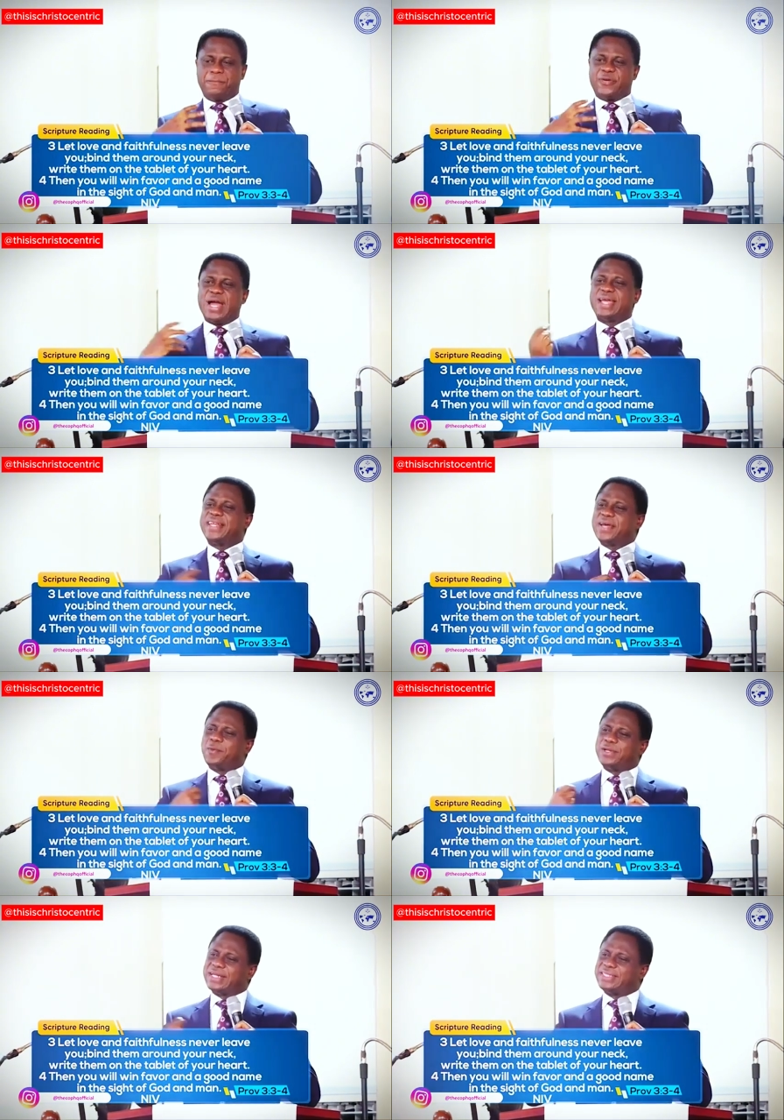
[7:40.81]
Write
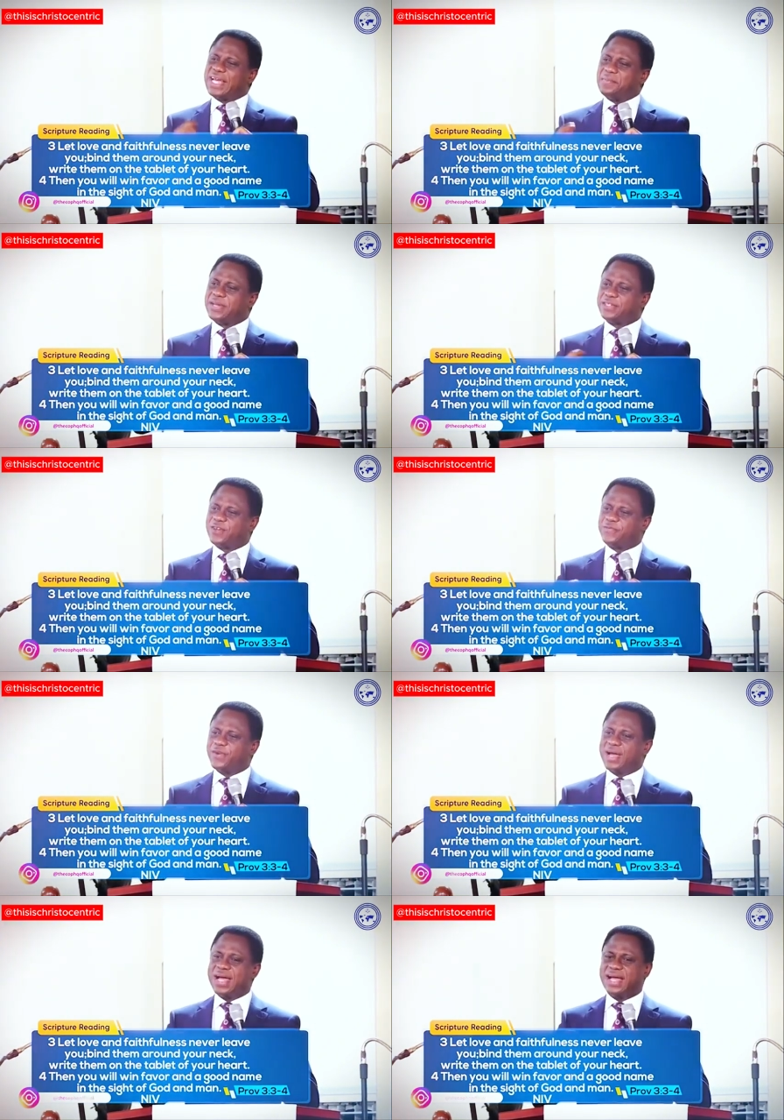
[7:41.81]
them on the tablet of
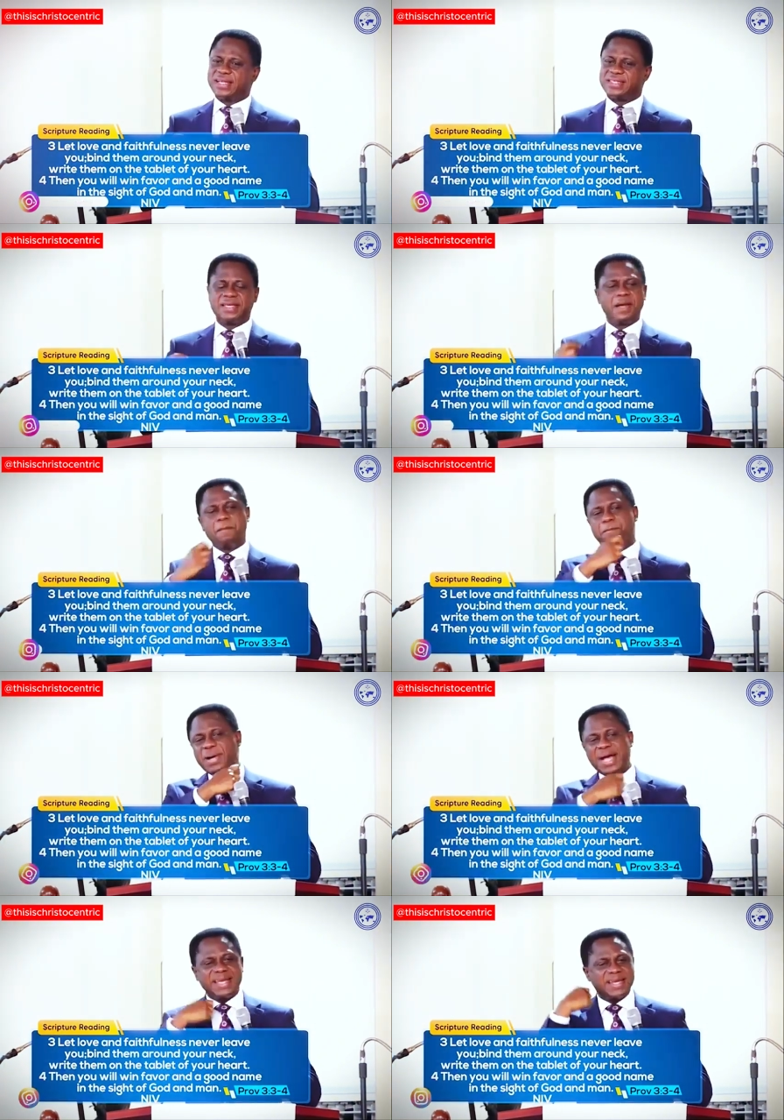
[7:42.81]
your heart.
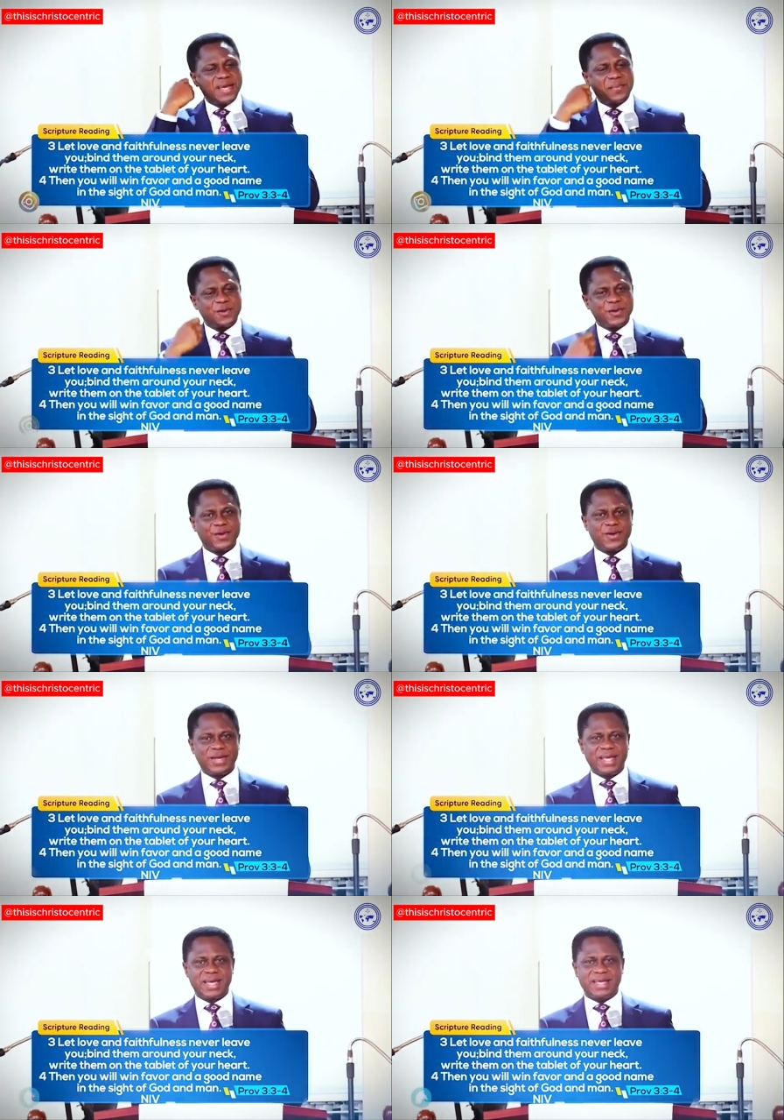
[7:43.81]
Bind them on your
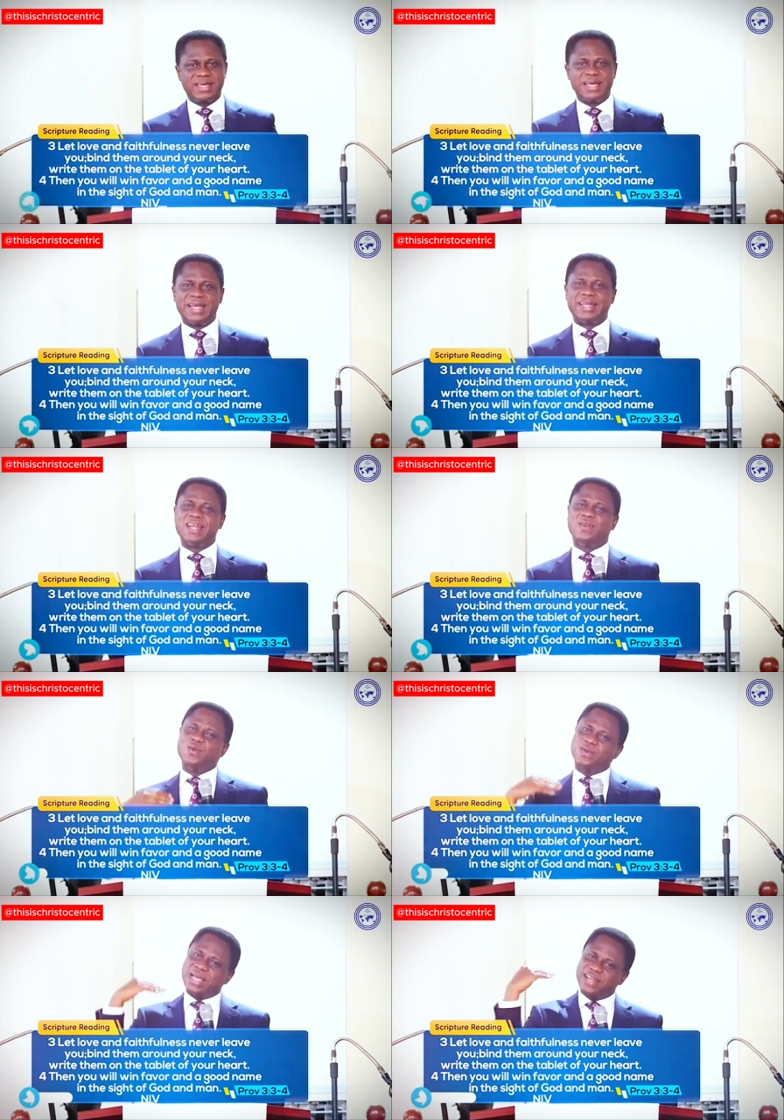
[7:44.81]
neck. And then
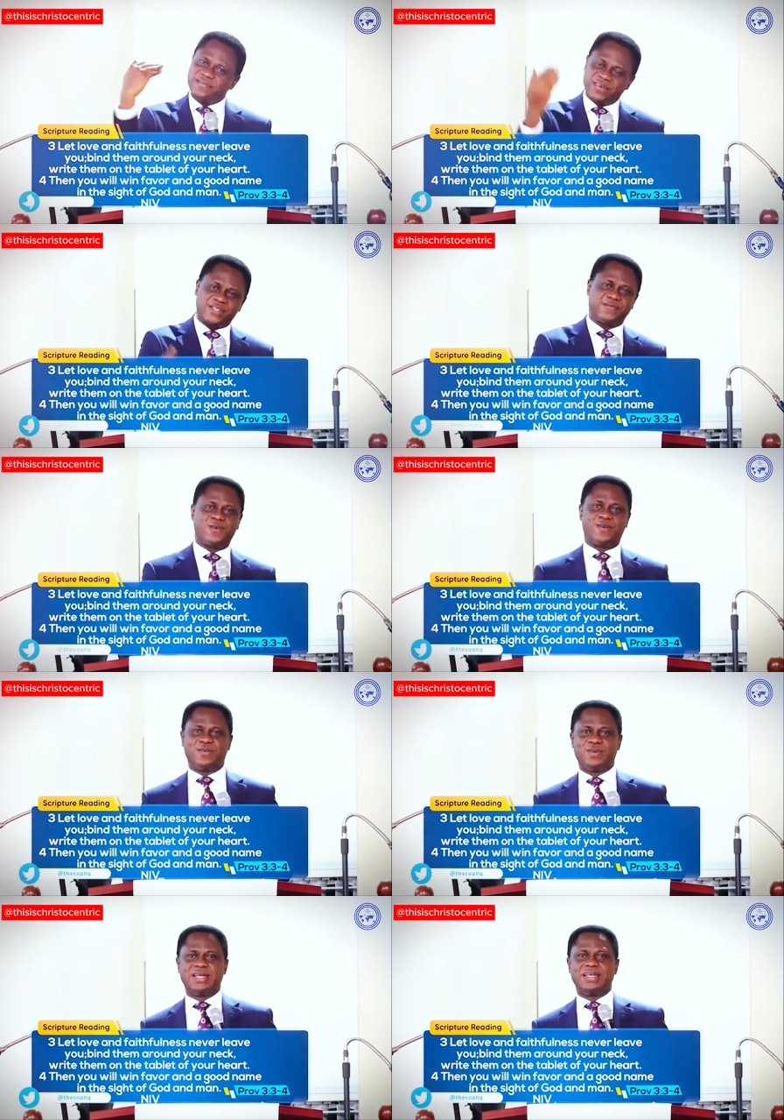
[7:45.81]
look at verse 4.
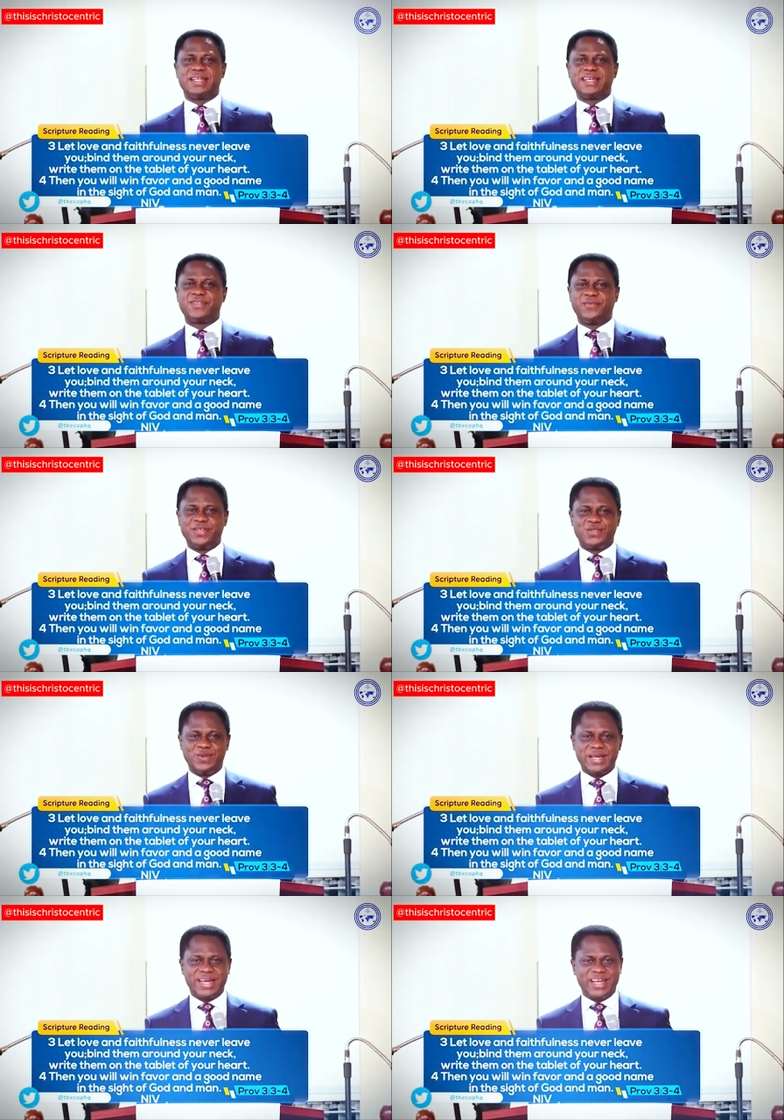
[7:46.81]
Let's read
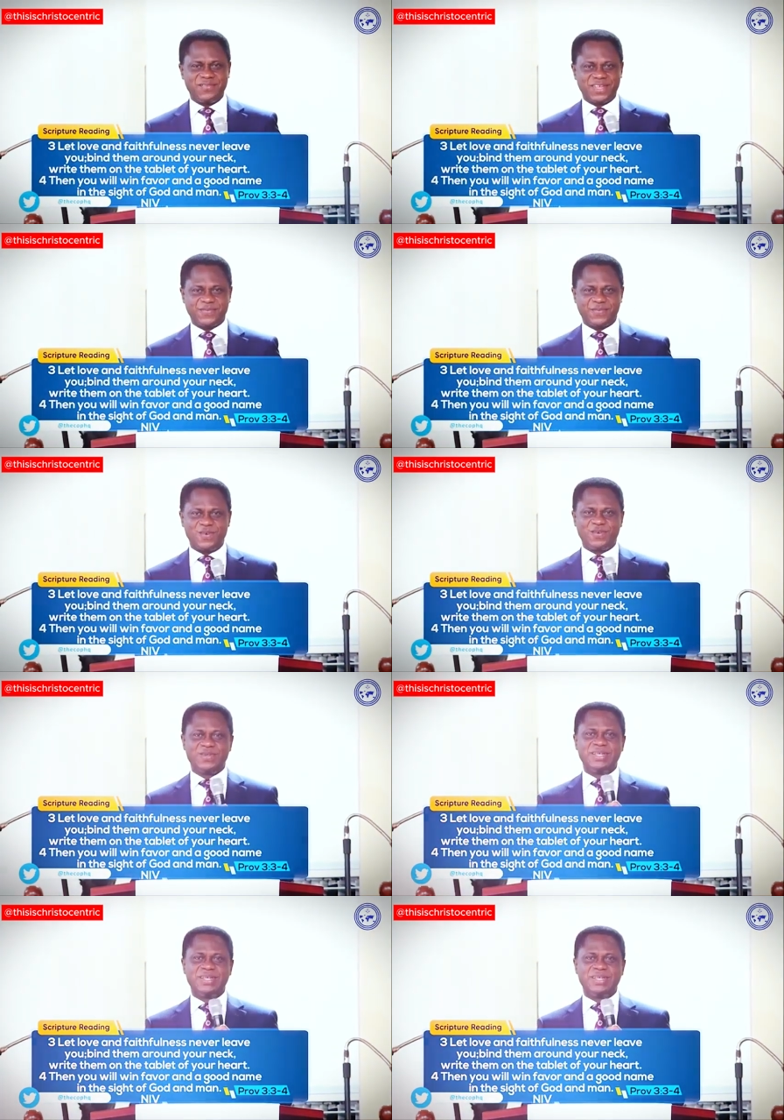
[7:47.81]
together verse 4.